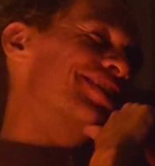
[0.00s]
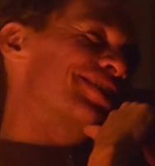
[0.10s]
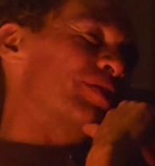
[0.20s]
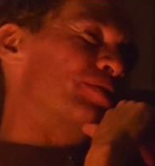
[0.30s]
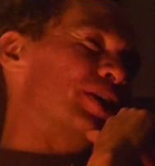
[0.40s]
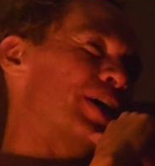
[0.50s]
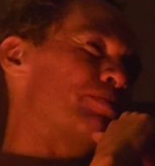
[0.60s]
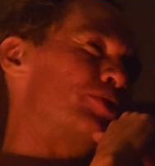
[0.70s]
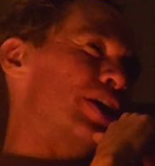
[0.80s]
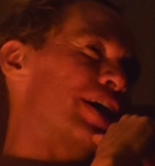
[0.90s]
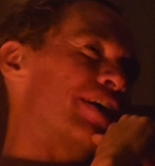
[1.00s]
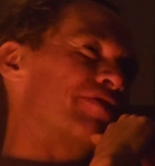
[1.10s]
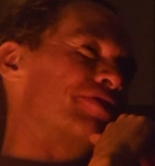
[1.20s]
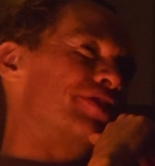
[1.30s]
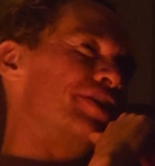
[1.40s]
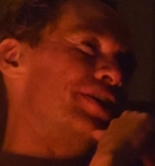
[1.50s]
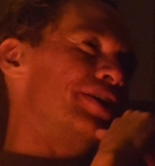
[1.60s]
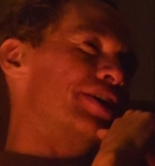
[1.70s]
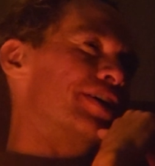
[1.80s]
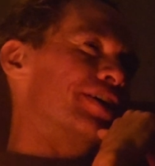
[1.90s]
Sometimes you have
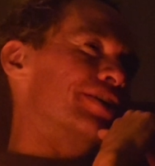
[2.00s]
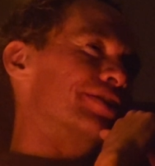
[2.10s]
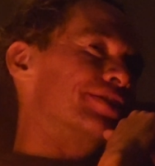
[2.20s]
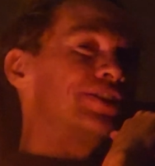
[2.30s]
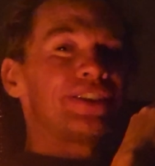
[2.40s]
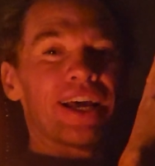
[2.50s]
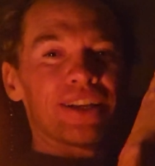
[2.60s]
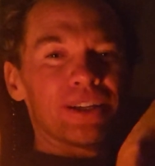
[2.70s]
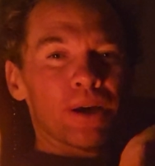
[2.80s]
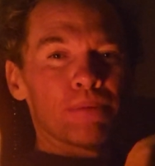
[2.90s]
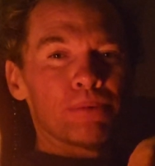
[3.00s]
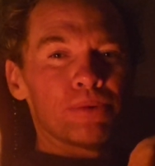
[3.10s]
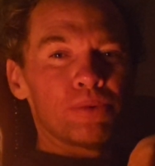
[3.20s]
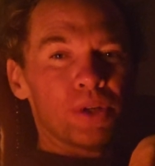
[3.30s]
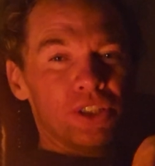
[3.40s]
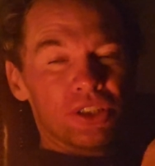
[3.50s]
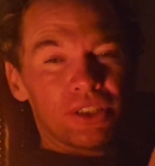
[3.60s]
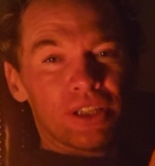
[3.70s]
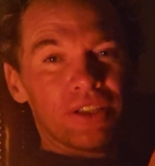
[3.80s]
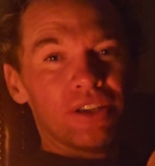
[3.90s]
the stand up when you
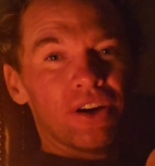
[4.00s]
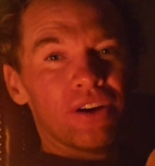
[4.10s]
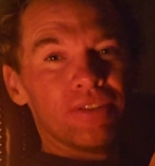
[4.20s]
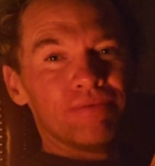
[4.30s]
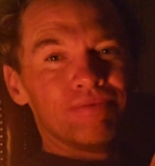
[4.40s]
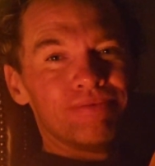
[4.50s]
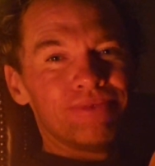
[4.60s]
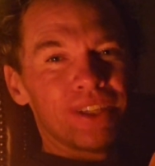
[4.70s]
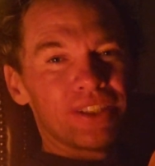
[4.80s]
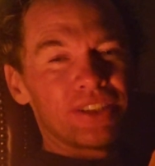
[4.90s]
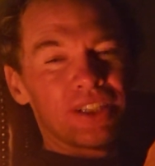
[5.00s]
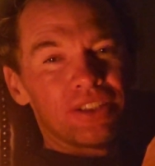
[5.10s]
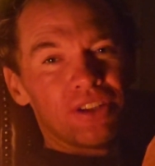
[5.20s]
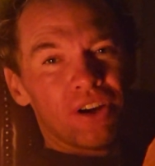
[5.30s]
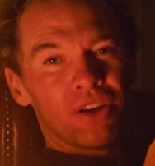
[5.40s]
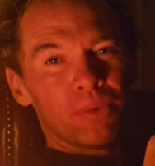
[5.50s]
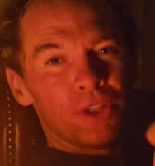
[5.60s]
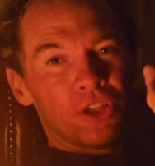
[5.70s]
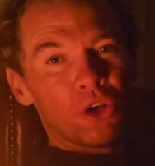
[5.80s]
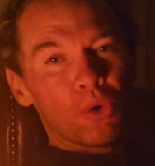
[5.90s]
sit down, and sit down
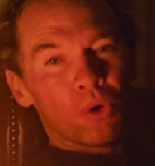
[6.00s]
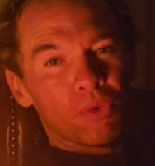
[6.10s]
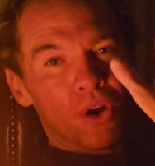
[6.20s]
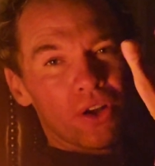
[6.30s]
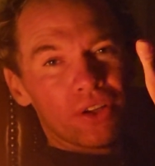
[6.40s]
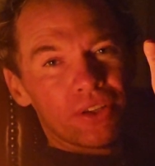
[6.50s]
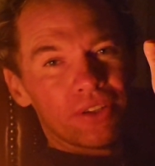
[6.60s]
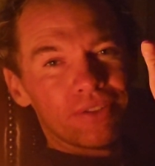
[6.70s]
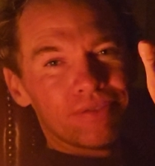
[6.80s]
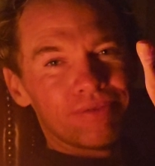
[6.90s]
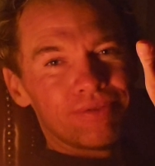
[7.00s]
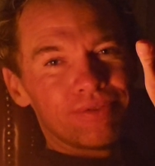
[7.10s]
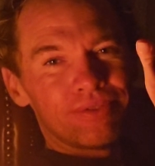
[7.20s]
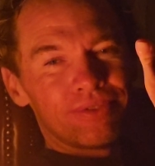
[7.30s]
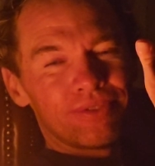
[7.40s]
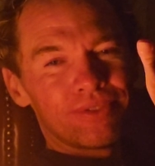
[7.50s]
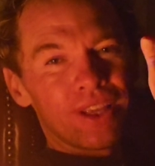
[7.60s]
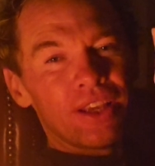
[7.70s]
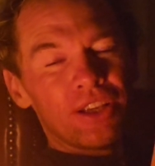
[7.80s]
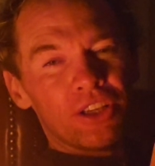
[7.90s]
when you go around.
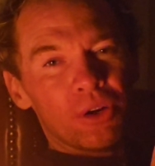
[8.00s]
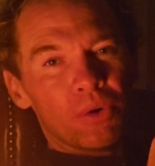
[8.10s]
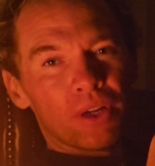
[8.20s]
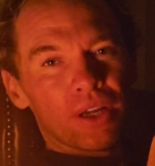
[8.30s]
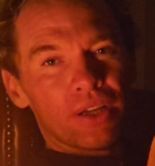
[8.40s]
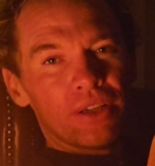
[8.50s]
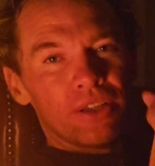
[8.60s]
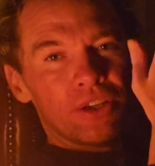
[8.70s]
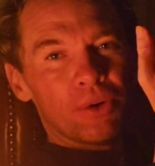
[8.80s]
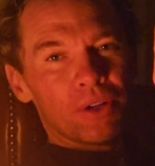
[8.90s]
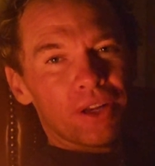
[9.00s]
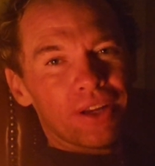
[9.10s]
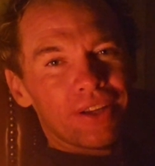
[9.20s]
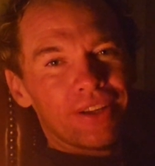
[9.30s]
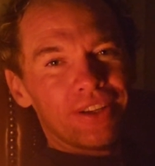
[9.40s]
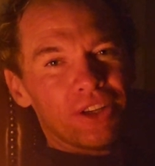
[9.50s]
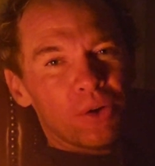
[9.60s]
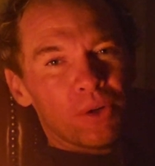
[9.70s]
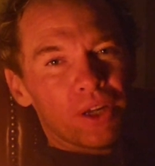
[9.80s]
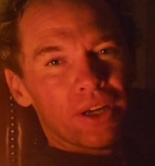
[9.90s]
You know what I, you know what I, you
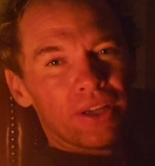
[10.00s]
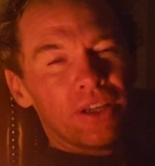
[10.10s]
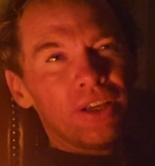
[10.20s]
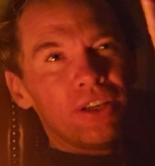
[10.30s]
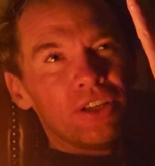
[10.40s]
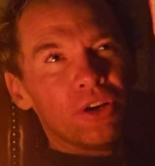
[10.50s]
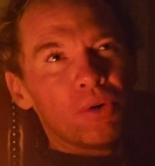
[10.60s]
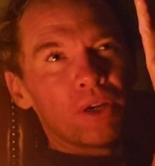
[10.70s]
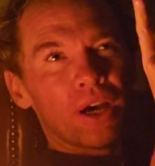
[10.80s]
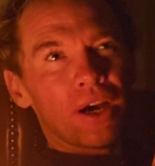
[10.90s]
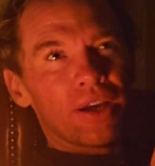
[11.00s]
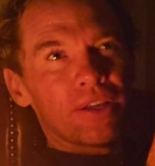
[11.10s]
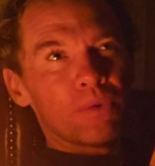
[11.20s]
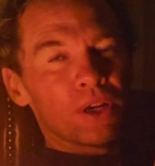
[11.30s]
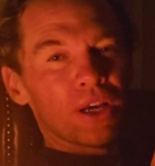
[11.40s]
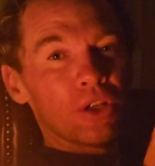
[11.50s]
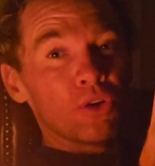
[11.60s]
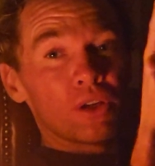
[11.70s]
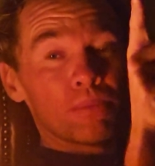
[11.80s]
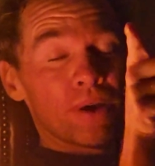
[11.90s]
know what I, you know what I, when I
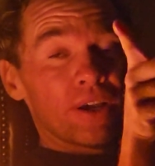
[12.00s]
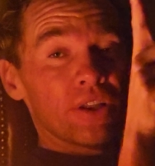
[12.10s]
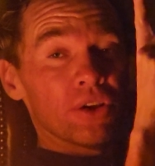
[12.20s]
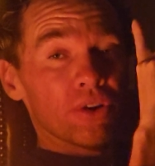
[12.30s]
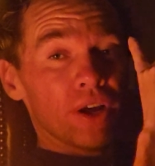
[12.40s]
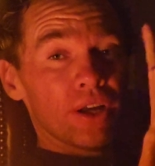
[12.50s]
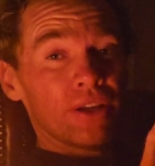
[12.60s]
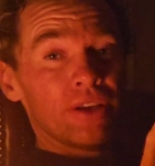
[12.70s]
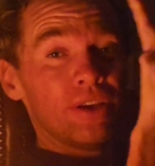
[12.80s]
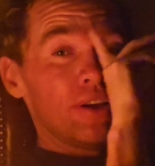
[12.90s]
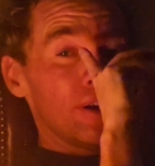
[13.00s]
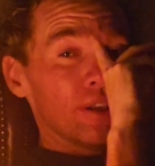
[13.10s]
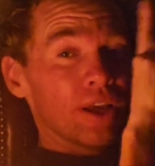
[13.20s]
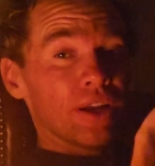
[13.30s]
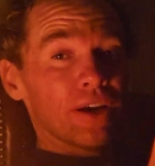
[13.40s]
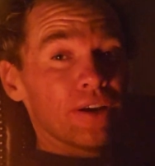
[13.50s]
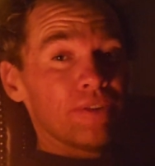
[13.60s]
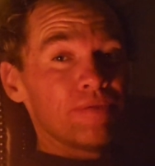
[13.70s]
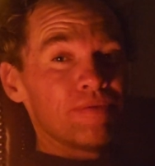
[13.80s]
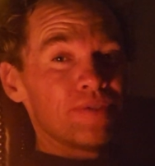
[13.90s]
look at my other eye and that eye,